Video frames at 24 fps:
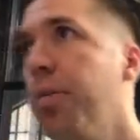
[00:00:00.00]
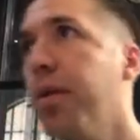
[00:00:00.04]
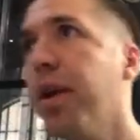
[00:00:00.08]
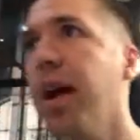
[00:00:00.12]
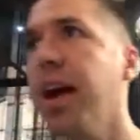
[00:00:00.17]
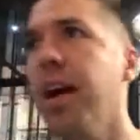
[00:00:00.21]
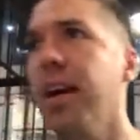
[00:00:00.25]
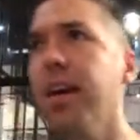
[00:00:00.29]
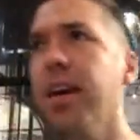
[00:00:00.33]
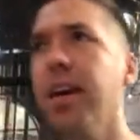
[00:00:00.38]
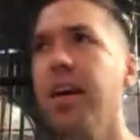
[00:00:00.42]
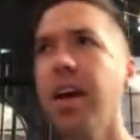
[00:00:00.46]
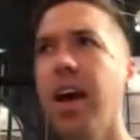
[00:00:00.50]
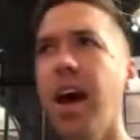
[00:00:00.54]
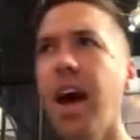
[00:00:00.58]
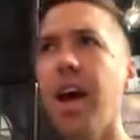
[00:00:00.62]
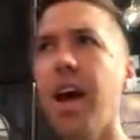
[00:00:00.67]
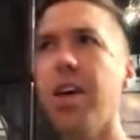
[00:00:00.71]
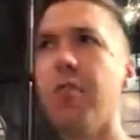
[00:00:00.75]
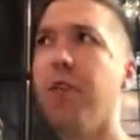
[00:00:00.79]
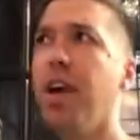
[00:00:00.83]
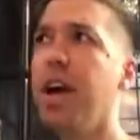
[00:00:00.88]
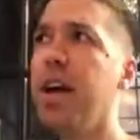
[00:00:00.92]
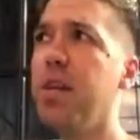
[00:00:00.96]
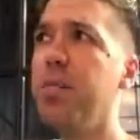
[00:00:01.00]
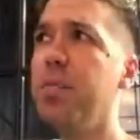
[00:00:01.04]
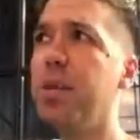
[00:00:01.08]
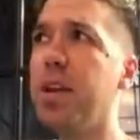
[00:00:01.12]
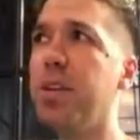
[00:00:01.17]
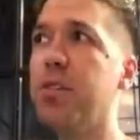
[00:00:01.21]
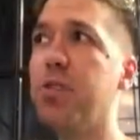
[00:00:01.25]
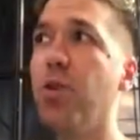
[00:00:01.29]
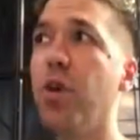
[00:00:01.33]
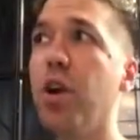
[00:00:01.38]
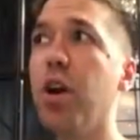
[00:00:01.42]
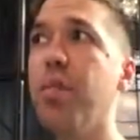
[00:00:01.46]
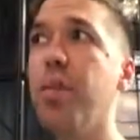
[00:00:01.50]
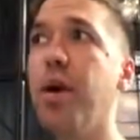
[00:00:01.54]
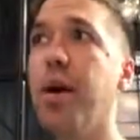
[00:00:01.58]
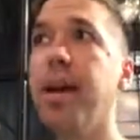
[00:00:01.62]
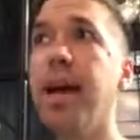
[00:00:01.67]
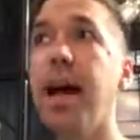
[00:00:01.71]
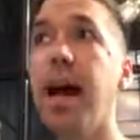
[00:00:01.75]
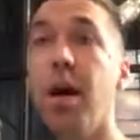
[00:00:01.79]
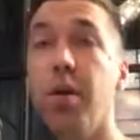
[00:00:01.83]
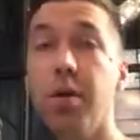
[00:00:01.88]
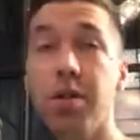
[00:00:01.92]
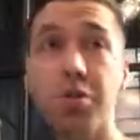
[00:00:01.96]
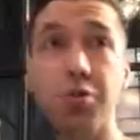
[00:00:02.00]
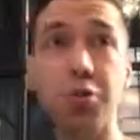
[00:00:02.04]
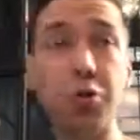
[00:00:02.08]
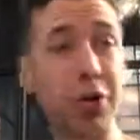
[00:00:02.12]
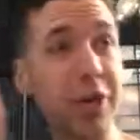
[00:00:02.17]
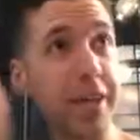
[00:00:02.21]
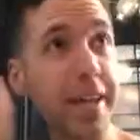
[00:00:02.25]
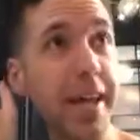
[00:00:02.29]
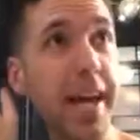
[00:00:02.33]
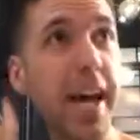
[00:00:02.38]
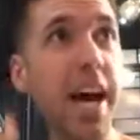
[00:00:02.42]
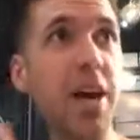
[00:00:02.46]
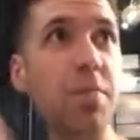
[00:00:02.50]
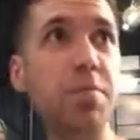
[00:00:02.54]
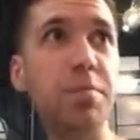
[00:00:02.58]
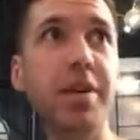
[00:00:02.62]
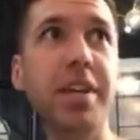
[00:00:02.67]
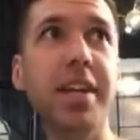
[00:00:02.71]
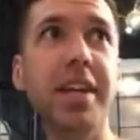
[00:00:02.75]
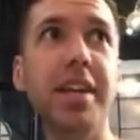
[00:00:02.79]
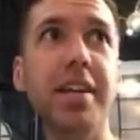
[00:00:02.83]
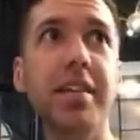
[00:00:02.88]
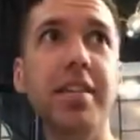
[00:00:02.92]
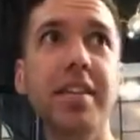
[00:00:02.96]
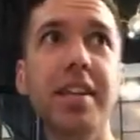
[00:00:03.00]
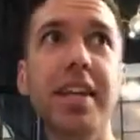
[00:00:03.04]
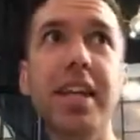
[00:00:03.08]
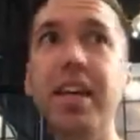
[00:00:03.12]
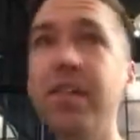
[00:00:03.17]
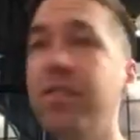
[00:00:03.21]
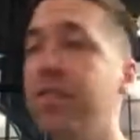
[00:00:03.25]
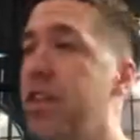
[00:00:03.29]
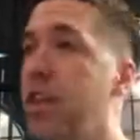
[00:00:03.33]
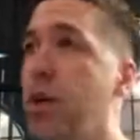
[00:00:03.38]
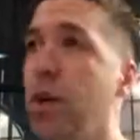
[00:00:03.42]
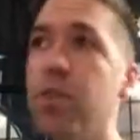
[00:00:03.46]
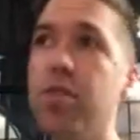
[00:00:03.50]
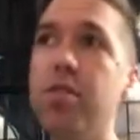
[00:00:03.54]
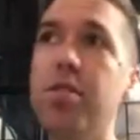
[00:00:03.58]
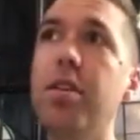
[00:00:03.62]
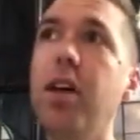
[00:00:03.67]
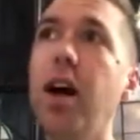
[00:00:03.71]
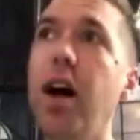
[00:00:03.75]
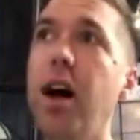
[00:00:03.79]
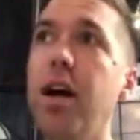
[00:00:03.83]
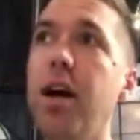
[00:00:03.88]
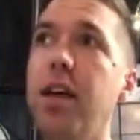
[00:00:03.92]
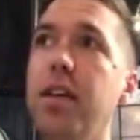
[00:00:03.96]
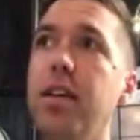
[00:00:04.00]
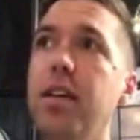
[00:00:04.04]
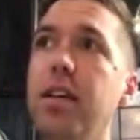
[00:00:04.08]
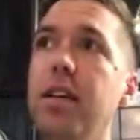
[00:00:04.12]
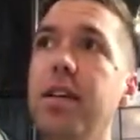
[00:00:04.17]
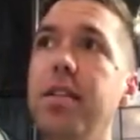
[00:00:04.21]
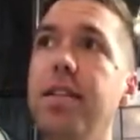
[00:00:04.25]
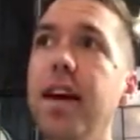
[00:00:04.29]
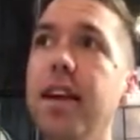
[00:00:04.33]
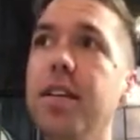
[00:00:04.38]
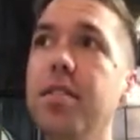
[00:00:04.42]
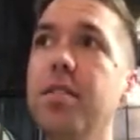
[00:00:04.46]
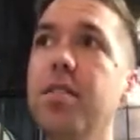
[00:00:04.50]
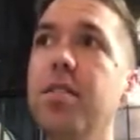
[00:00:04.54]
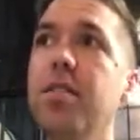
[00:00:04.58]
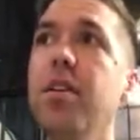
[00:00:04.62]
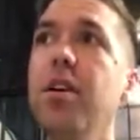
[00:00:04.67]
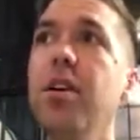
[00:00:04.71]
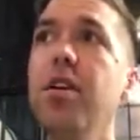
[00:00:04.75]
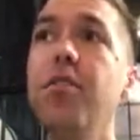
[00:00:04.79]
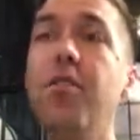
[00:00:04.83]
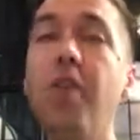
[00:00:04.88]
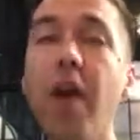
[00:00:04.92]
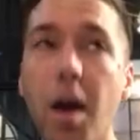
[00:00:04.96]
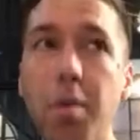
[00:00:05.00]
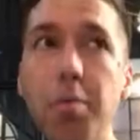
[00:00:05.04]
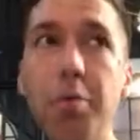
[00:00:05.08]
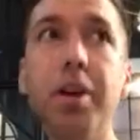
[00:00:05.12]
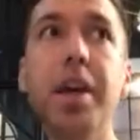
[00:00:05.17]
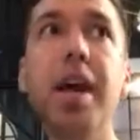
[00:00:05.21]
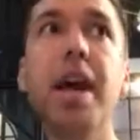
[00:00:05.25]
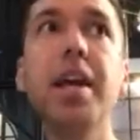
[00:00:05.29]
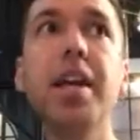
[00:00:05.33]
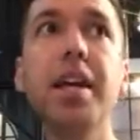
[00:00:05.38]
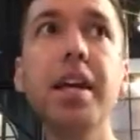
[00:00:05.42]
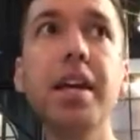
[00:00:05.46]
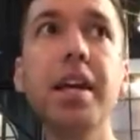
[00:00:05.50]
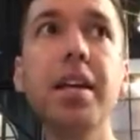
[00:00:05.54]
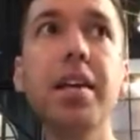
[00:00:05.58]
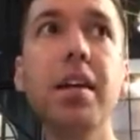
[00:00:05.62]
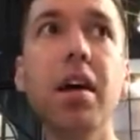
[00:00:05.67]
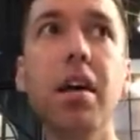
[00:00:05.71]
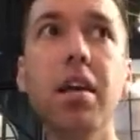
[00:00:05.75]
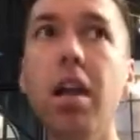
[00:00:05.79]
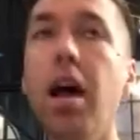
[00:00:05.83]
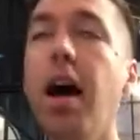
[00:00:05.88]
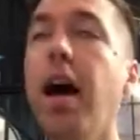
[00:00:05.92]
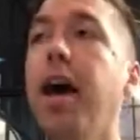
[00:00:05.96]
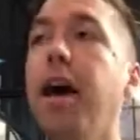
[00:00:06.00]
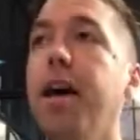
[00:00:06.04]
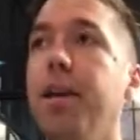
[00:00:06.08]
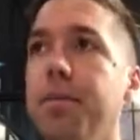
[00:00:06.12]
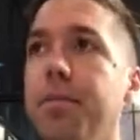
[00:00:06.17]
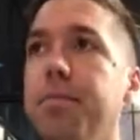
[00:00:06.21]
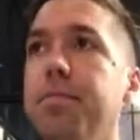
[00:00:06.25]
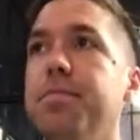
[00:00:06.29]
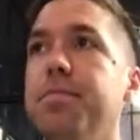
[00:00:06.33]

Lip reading: But I write a big story about how it's really happening, even though it's not. That's fabricating a lie.